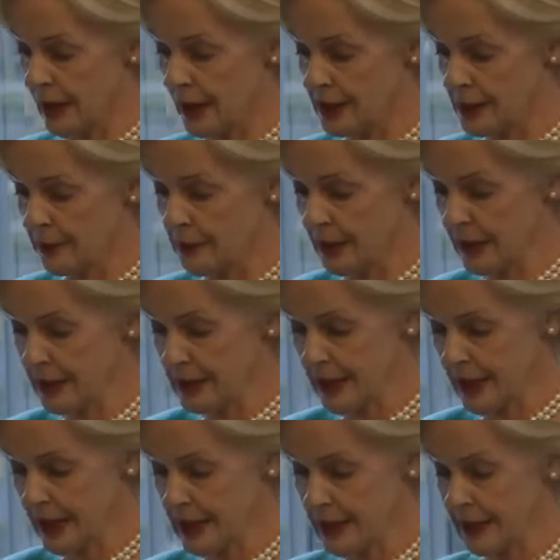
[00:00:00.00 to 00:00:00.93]

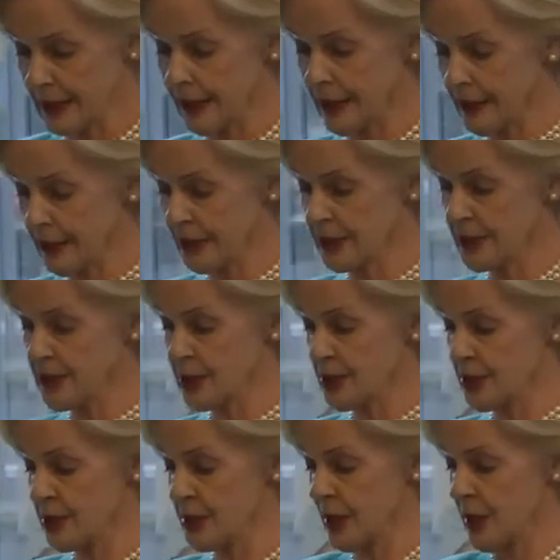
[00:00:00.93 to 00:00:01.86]
debilitating
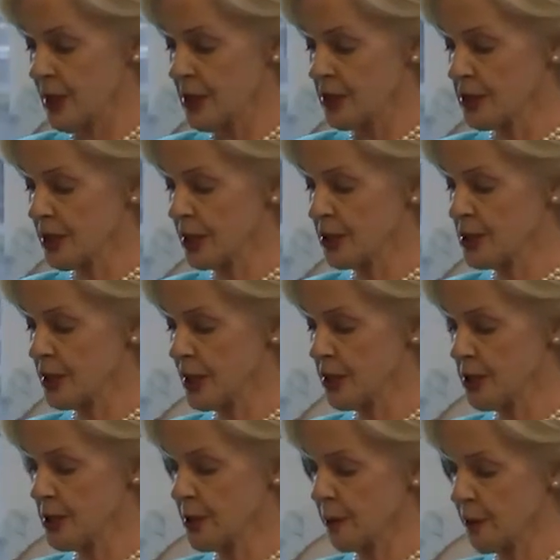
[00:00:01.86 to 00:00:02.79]
illnesses such
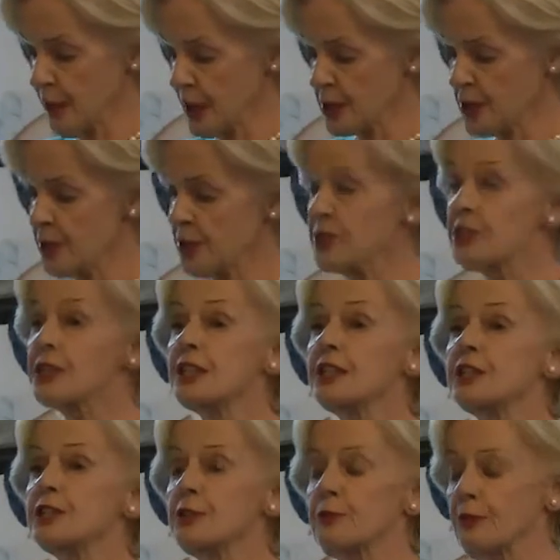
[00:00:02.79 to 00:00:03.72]
as depression,
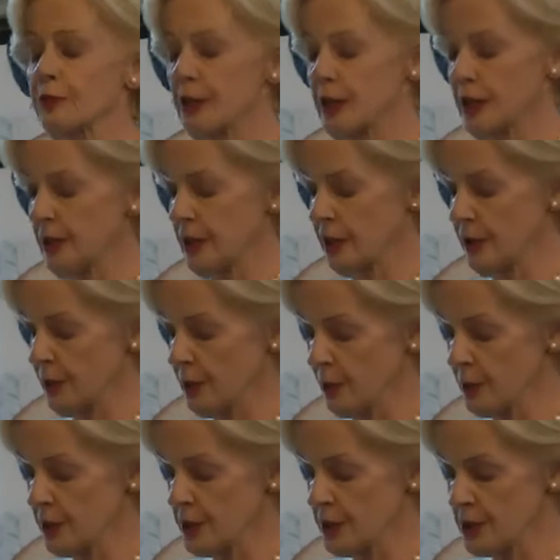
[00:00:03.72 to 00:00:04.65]
schizophrenia and
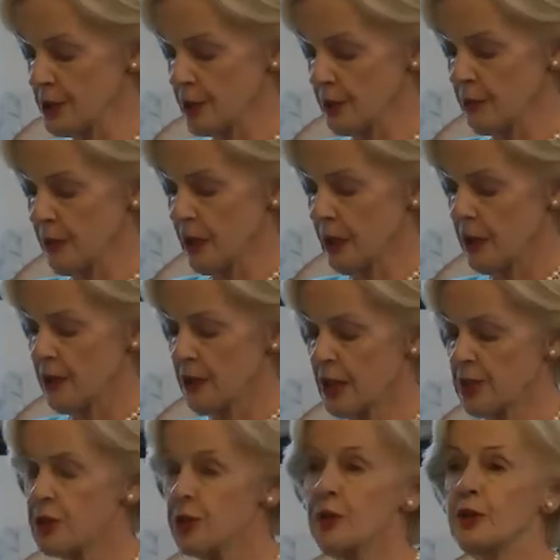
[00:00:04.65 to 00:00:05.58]
autism
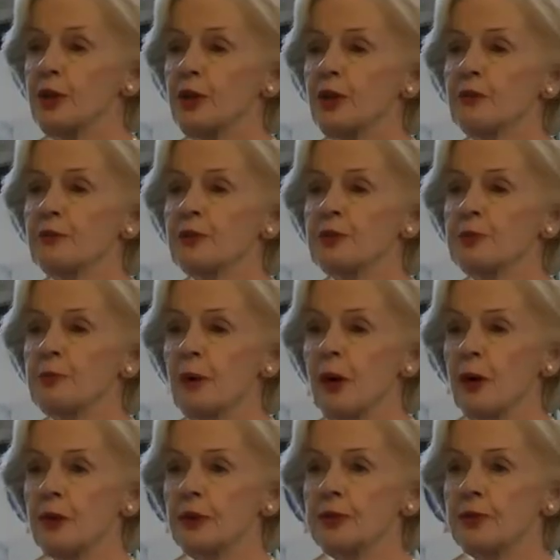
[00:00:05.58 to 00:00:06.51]
that do not
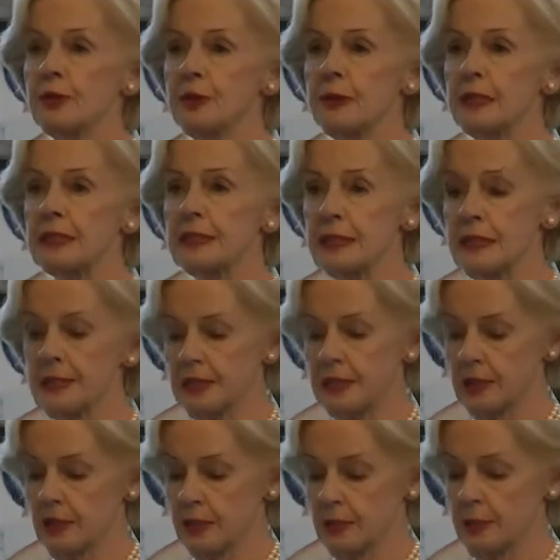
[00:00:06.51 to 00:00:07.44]
respond to
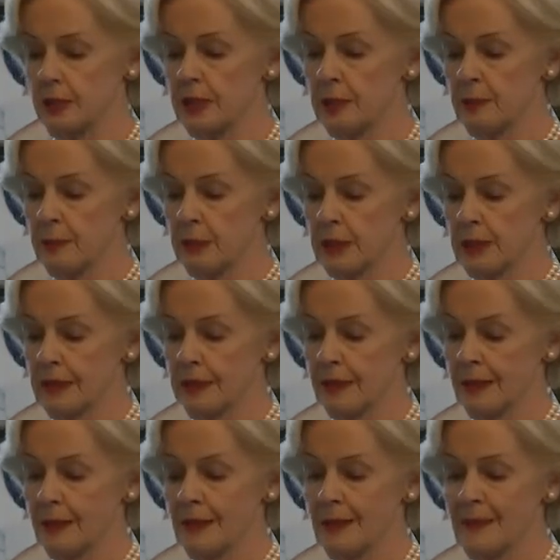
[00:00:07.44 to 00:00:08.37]
existing treatments.